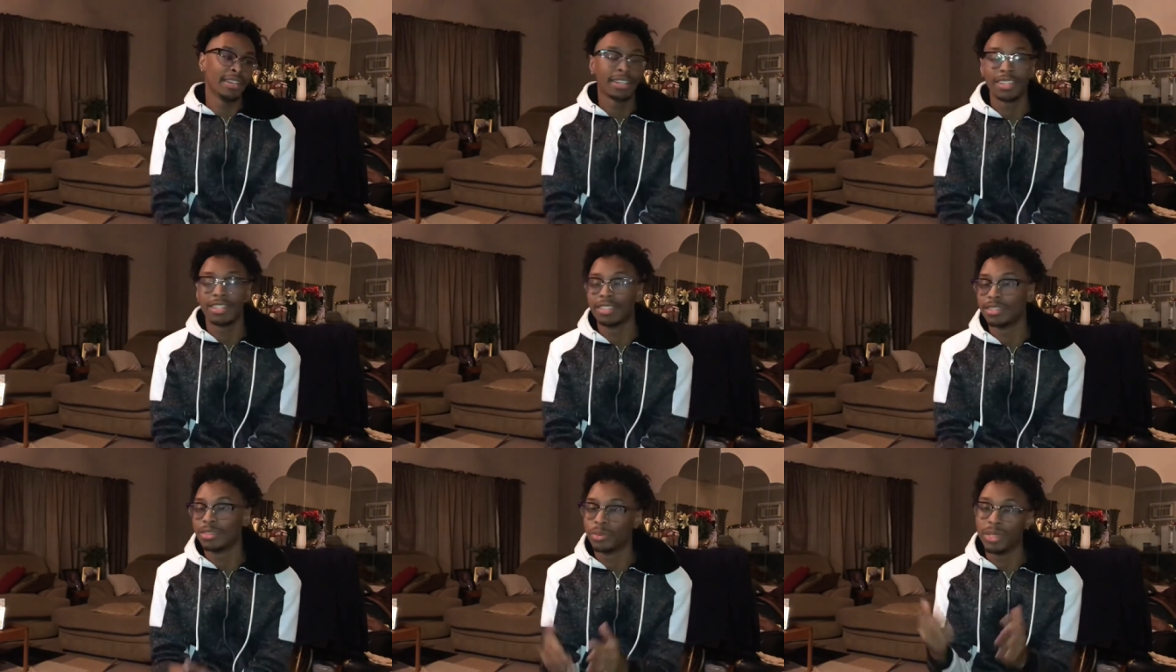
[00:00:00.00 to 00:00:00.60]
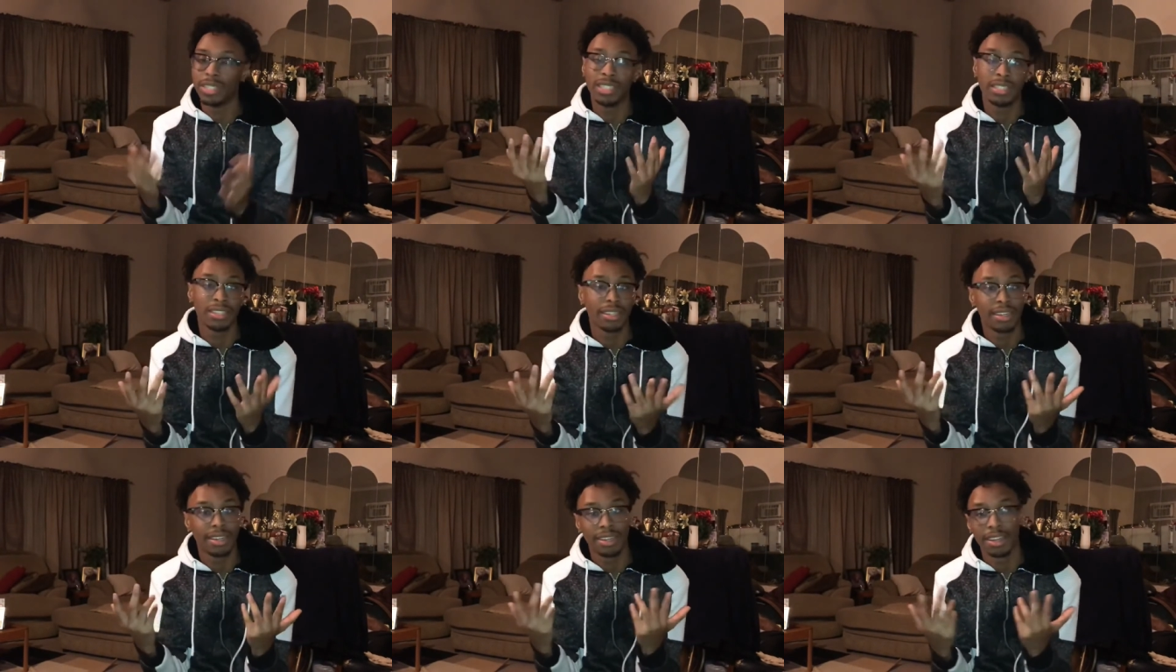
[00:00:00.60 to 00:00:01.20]
Because we
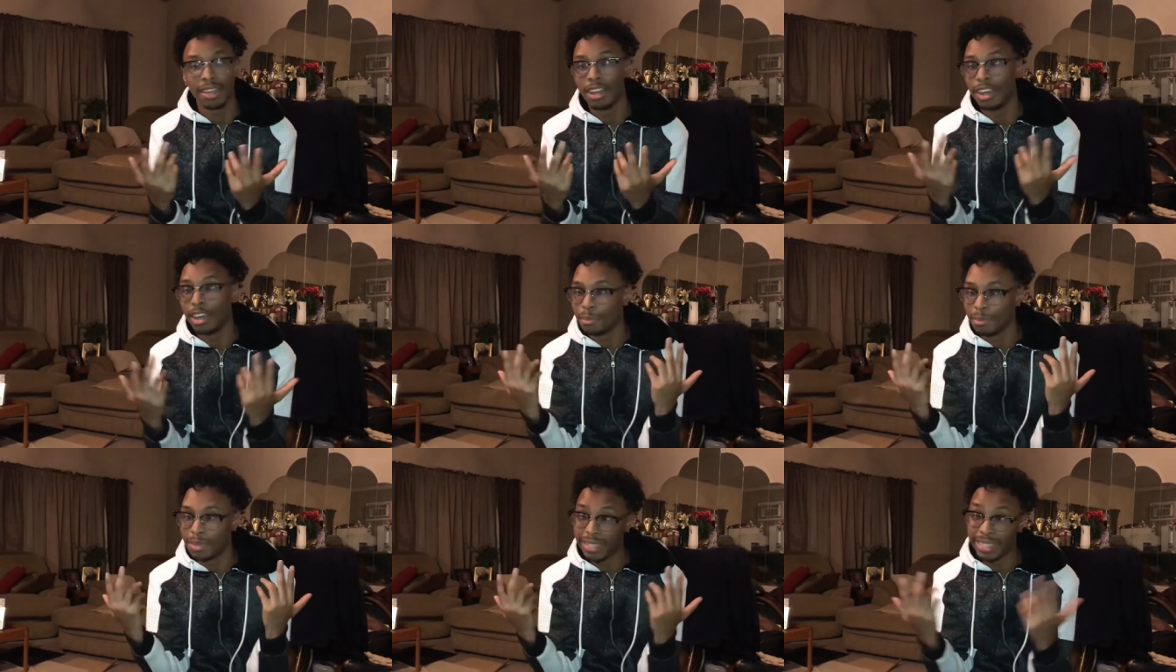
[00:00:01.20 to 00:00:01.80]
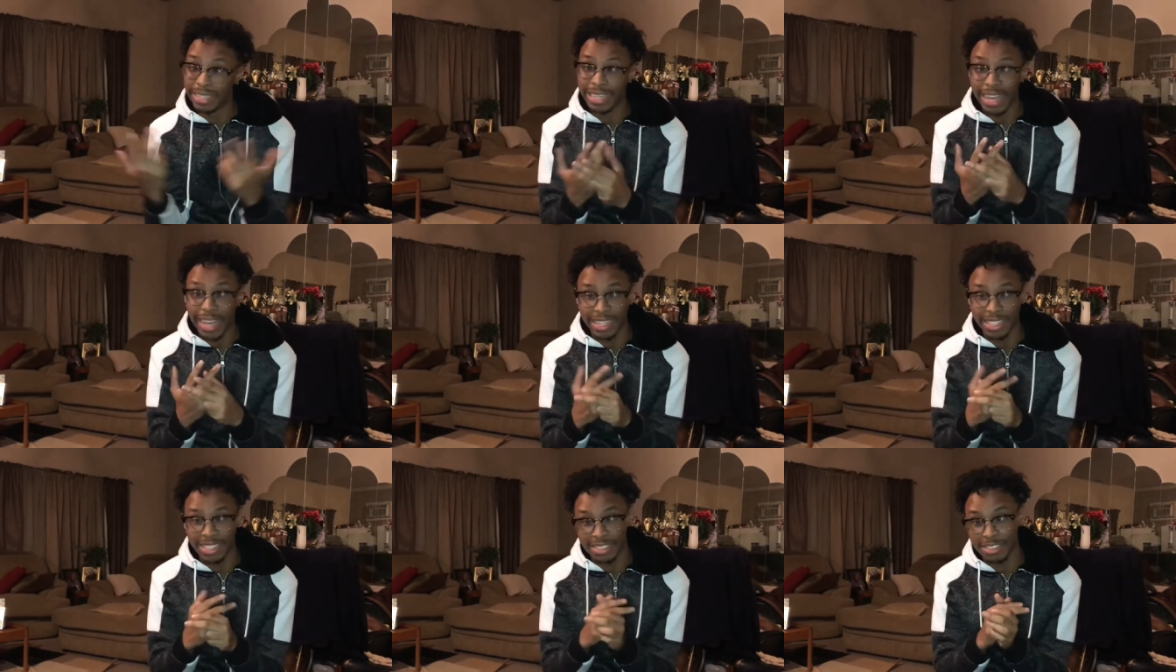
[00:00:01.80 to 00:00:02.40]
up
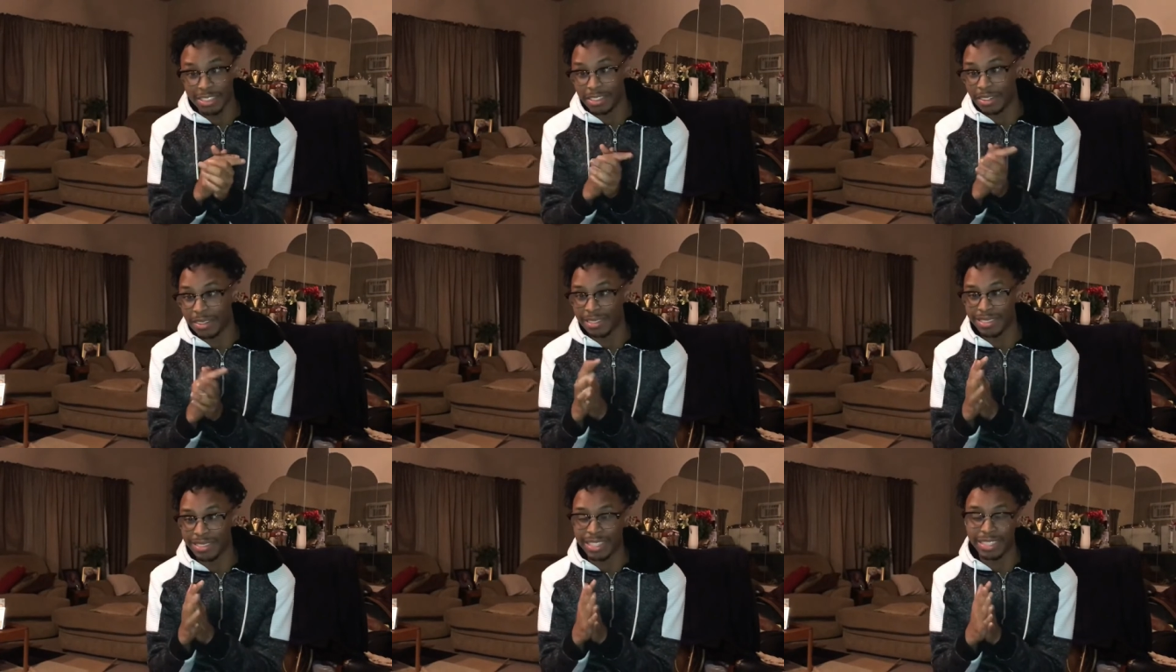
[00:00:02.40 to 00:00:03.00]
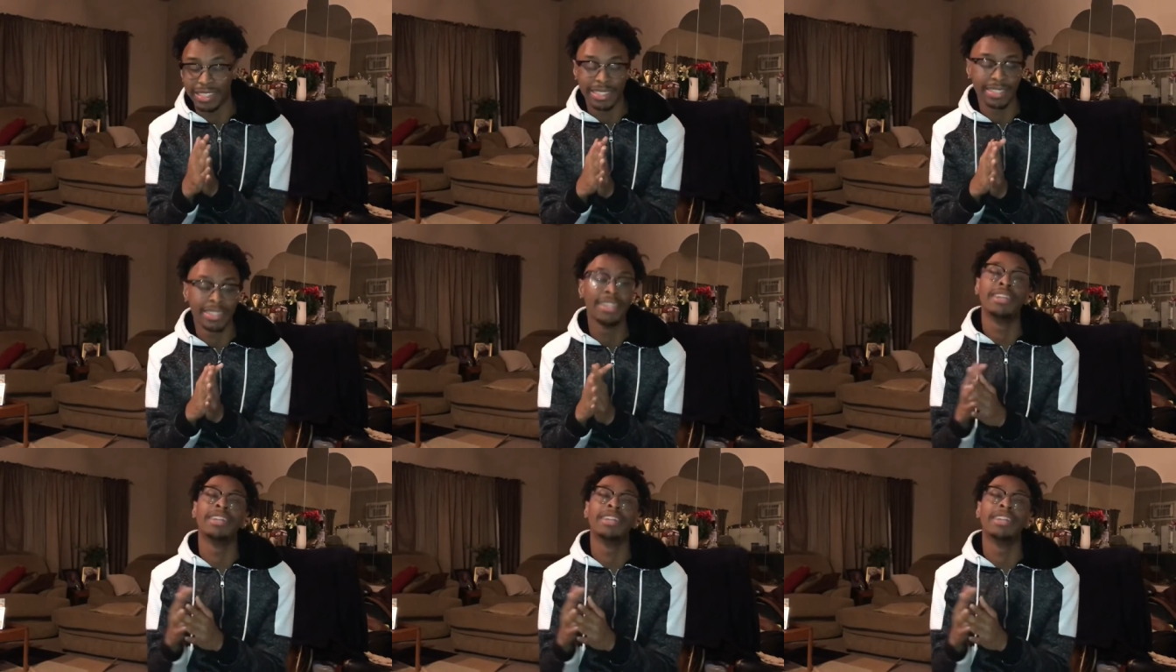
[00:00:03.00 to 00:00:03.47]
next. You know what I'm saying?